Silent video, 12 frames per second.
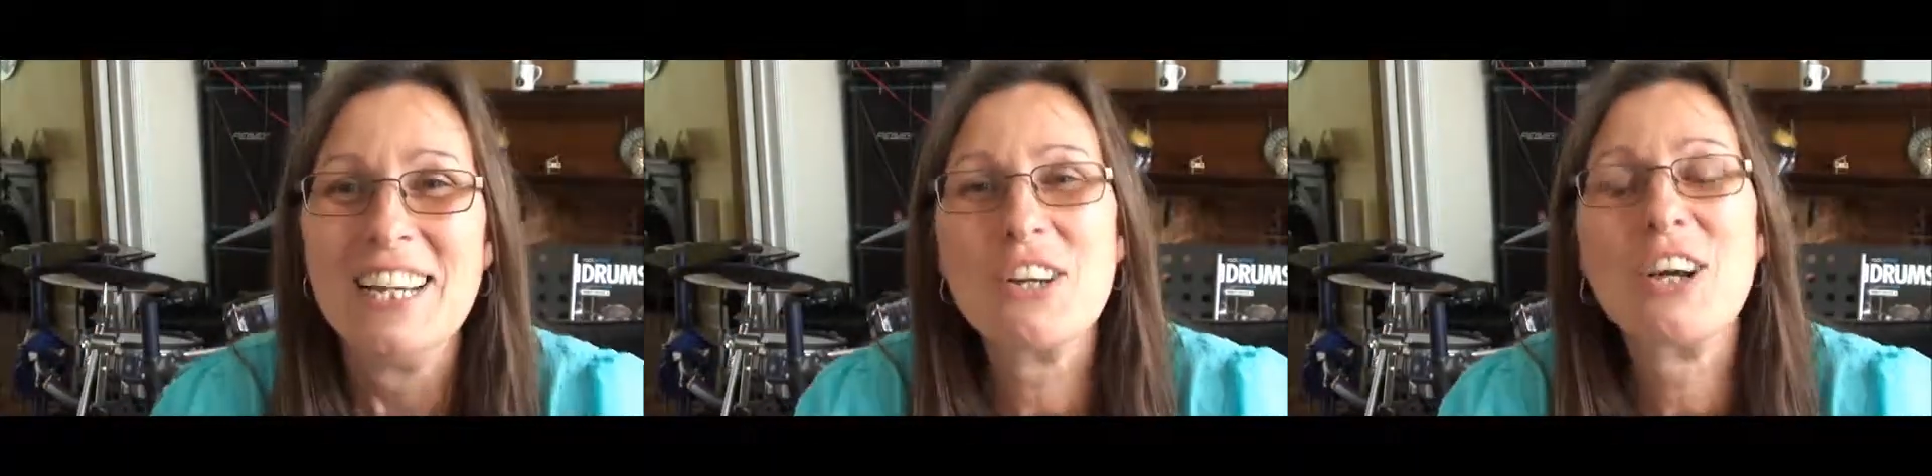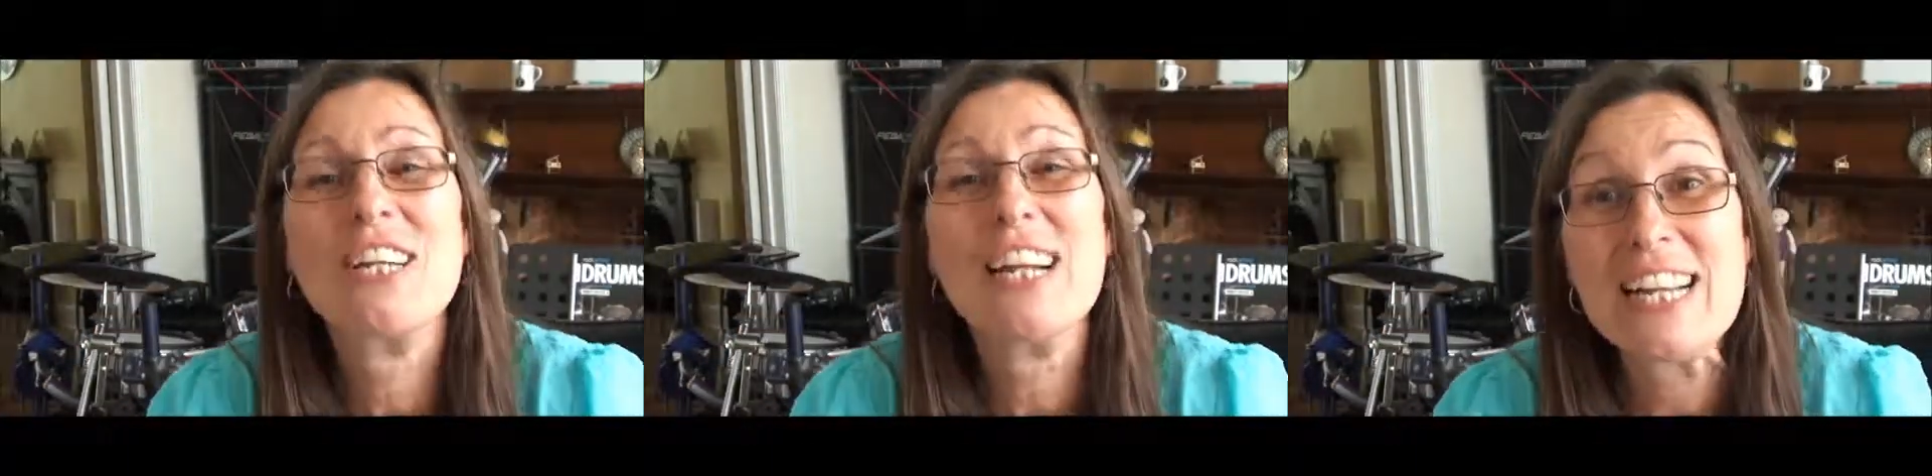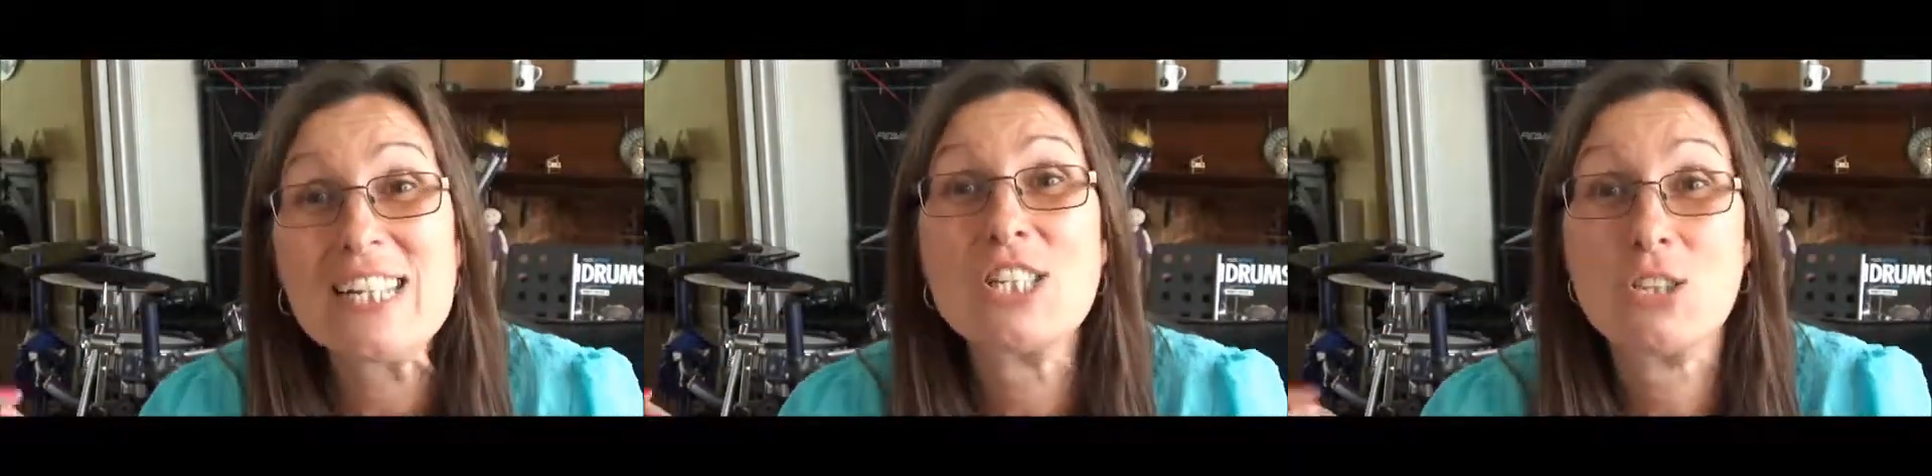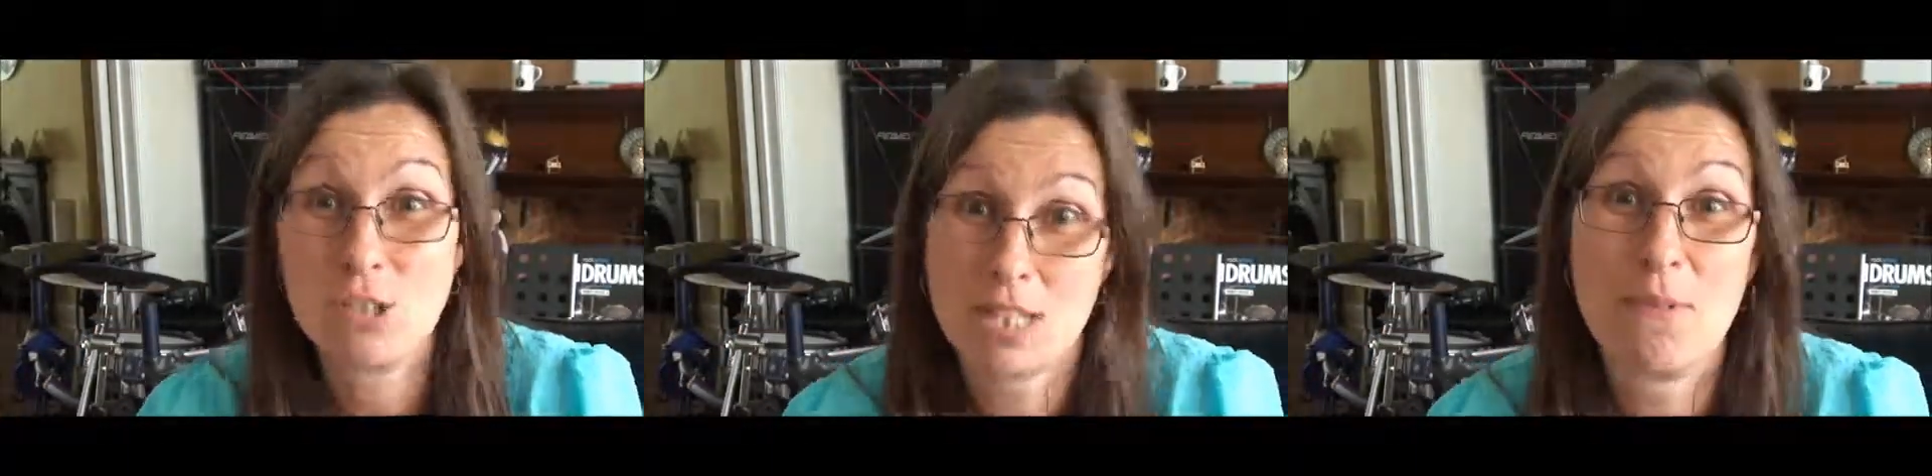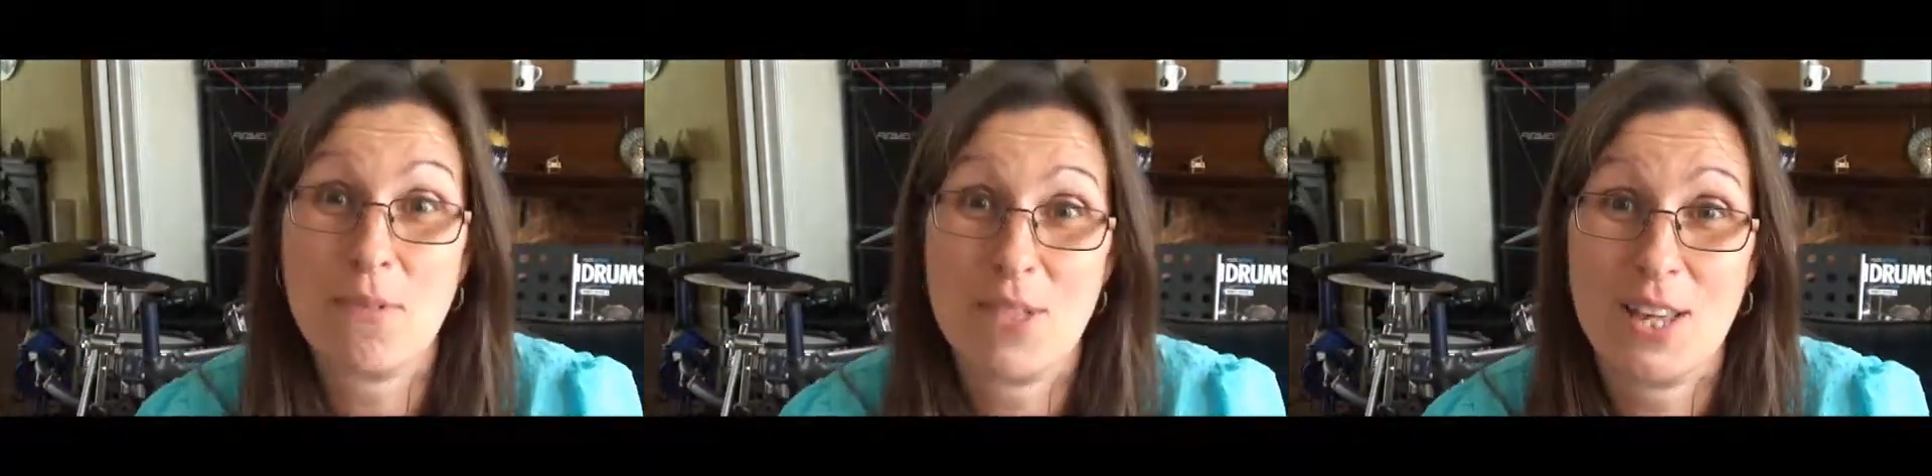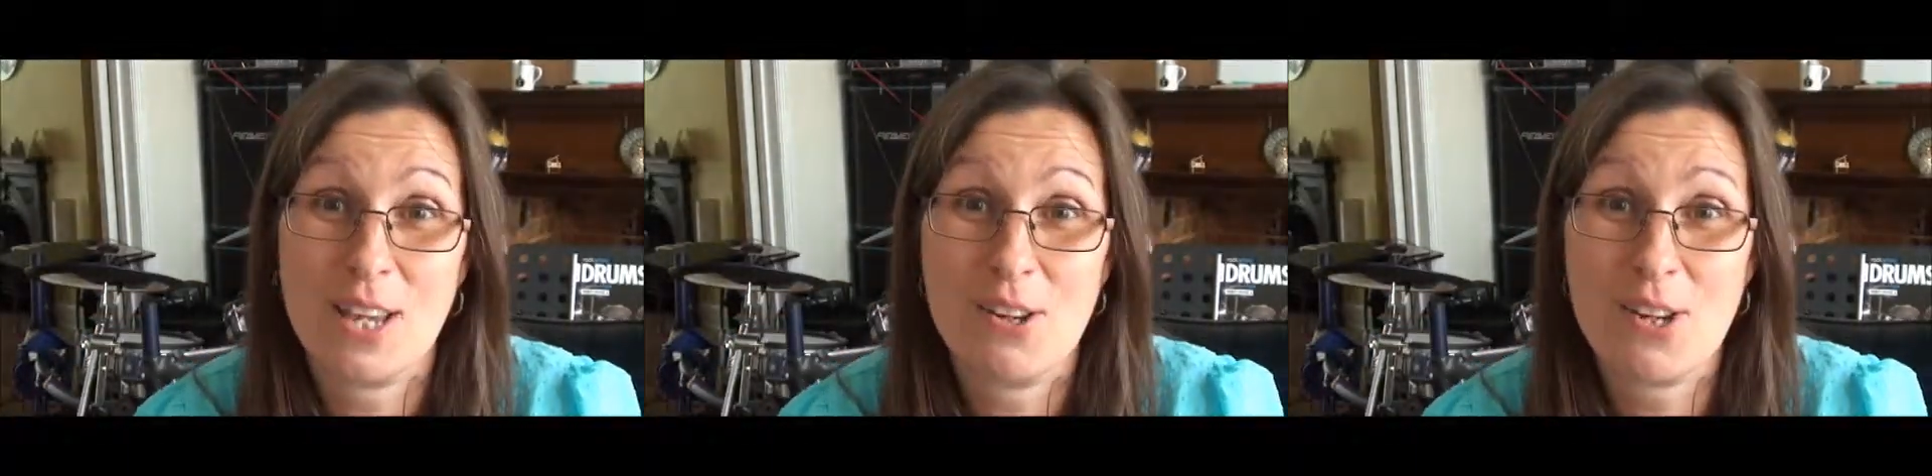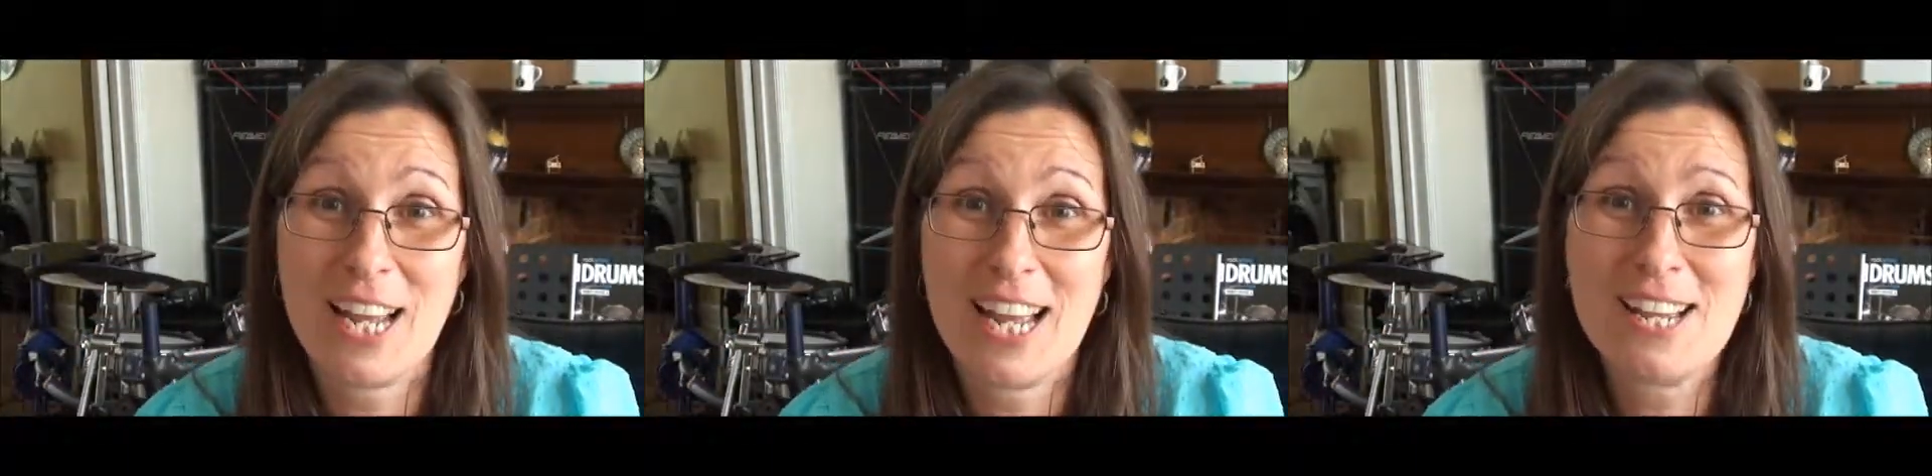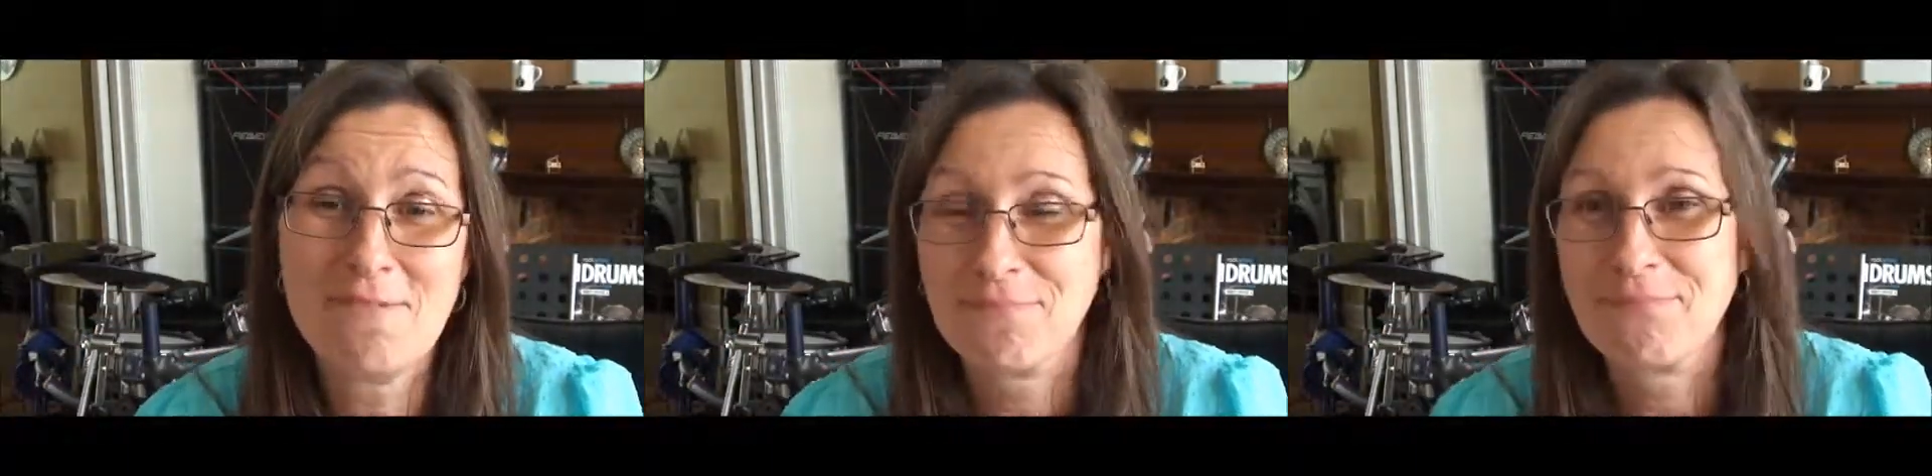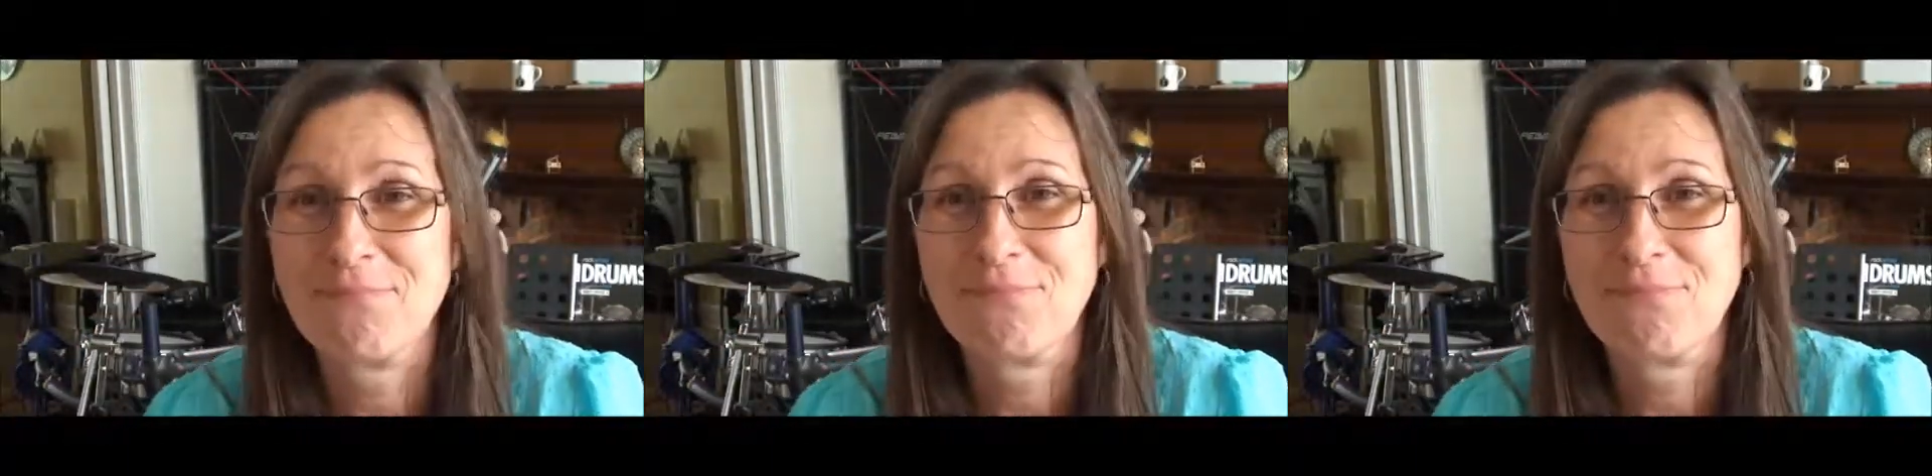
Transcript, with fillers: you can at least do something, okay?